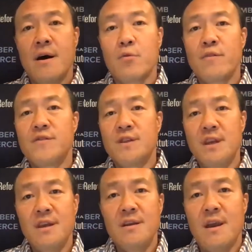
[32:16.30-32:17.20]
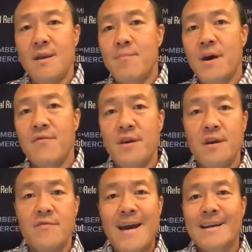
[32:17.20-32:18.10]
We've seen a
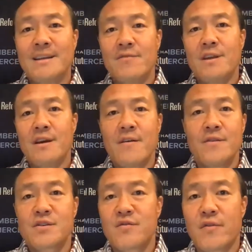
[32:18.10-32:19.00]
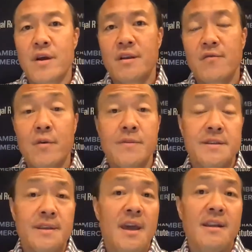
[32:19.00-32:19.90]
bevy of activity on this front from the
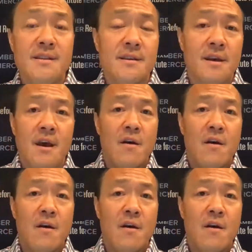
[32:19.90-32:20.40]
states,